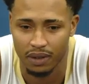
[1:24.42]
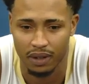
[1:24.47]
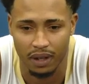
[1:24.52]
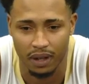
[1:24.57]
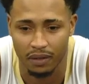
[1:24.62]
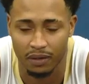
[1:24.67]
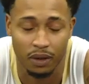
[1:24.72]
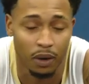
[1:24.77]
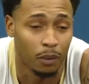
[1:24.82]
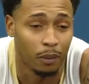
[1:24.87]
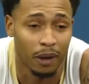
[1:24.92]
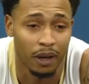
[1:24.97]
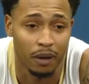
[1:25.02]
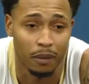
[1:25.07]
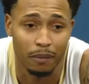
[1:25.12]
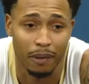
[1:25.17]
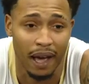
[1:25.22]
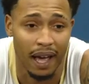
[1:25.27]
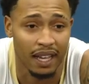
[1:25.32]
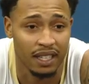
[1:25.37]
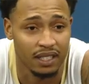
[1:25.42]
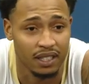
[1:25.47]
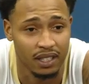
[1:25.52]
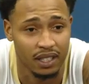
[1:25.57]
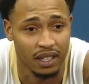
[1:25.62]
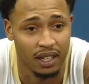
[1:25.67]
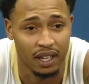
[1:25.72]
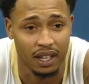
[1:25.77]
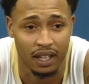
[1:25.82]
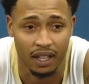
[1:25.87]
if you don't make him pass
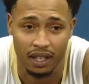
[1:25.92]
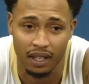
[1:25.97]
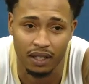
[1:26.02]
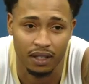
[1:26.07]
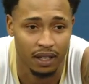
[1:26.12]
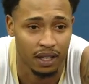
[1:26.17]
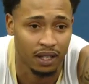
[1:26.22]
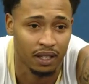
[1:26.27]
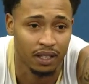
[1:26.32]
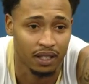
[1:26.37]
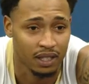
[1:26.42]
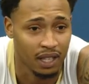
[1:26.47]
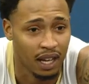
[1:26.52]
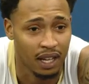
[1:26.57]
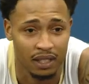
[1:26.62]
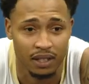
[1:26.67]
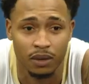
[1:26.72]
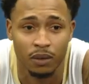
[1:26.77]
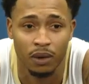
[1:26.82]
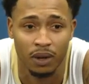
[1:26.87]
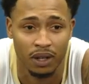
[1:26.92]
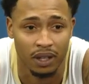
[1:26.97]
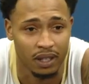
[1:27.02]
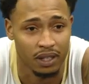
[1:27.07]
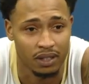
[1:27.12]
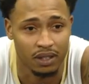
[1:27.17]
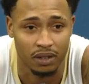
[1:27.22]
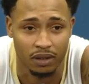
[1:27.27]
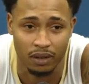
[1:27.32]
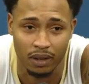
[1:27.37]
it and he decides he want to
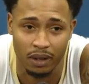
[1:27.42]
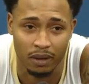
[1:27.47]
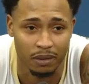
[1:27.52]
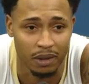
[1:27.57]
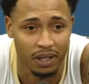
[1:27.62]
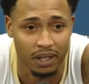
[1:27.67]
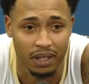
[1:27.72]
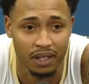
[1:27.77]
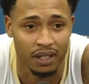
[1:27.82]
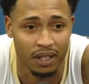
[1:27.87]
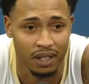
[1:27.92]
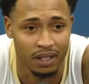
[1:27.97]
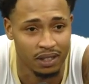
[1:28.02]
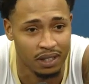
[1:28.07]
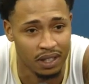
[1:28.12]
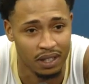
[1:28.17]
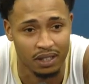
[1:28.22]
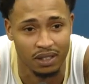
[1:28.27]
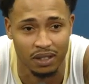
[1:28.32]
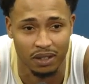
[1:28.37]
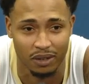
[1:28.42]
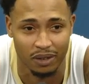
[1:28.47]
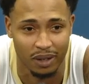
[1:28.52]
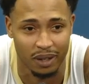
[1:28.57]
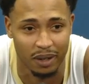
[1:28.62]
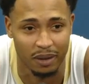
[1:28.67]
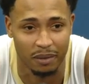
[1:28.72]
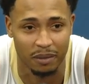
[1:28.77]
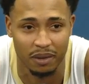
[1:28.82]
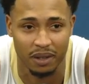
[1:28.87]
get to the rim, then he's getting to the
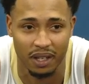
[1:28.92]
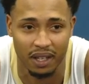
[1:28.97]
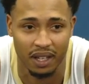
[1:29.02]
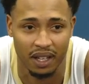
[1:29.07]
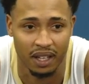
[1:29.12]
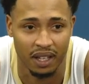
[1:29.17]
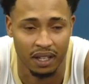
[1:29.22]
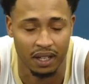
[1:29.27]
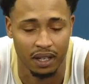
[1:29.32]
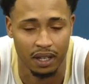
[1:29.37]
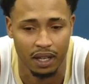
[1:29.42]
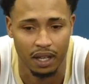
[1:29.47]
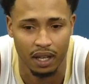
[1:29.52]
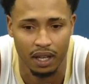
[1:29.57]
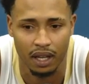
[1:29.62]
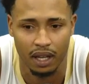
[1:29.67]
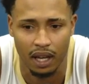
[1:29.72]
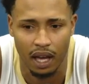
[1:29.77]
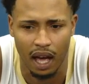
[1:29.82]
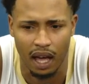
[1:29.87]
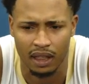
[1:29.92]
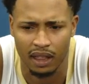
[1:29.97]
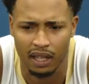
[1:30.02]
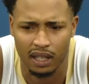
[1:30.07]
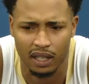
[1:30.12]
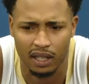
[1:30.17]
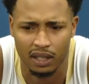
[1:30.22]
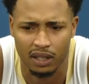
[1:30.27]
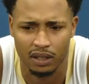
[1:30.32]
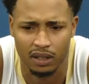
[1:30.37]
rim. And I
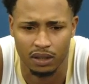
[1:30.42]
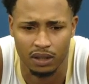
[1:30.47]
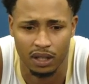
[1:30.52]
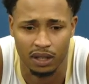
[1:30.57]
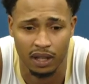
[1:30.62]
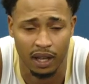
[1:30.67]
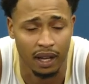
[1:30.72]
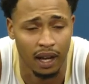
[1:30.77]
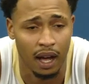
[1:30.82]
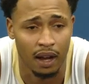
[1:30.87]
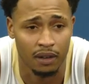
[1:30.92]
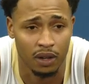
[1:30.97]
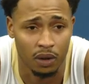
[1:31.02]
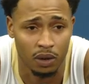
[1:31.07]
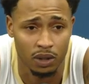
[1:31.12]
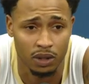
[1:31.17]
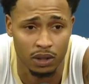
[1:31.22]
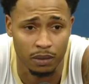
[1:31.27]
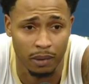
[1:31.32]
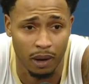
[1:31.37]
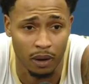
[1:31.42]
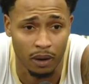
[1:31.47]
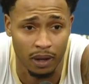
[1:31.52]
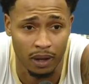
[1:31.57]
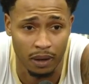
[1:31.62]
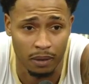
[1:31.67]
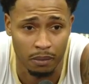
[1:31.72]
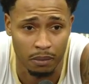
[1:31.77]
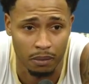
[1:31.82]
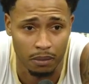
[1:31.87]
think the thing I noticed about
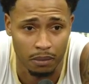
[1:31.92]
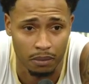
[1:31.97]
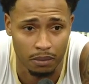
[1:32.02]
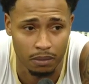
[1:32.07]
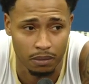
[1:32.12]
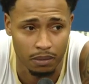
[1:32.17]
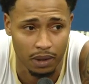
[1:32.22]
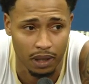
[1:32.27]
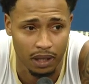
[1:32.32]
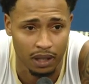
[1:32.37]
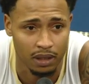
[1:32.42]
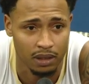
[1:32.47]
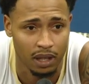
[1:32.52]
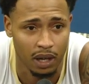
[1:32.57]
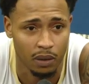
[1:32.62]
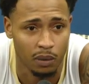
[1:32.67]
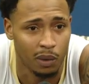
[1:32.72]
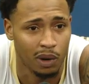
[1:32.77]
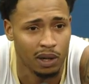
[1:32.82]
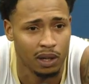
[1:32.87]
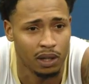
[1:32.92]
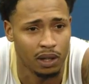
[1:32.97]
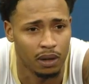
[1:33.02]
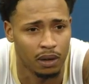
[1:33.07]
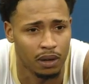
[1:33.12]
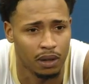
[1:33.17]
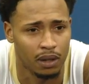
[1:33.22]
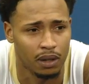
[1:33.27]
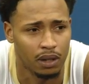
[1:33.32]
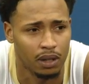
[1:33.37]
him, he's like one of
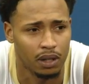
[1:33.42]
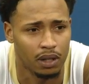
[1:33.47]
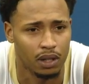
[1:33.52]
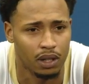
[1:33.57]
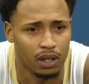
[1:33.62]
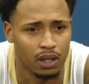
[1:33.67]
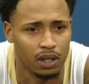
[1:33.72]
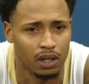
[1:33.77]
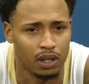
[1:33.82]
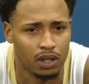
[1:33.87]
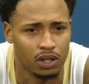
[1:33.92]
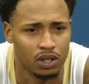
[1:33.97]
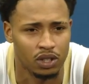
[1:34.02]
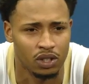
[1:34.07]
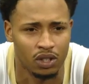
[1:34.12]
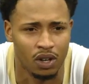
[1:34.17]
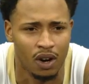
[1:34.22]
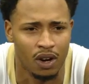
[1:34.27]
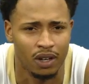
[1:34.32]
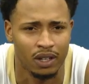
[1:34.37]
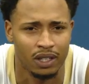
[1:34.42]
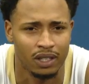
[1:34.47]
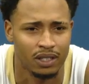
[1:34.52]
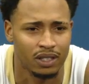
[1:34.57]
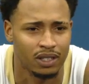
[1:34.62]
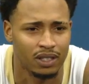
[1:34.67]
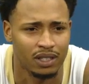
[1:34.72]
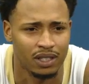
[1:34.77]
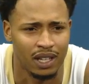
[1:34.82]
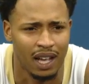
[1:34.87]
the
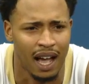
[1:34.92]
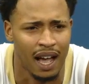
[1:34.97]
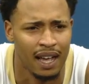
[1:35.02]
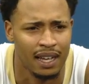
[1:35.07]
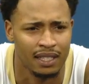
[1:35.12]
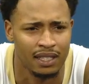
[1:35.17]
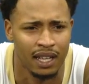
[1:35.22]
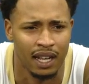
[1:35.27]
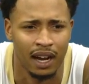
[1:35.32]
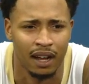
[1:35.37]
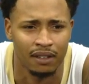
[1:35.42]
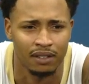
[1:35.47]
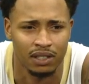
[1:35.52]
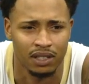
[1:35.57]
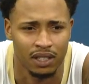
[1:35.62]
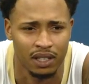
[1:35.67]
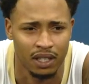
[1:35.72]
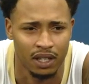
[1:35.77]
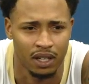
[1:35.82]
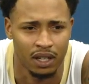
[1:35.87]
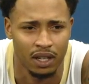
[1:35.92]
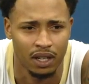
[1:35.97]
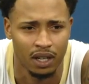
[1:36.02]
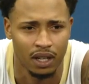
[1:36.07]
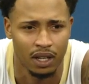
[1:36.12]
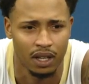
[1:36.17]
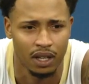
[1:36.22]
strongest guys that I've seen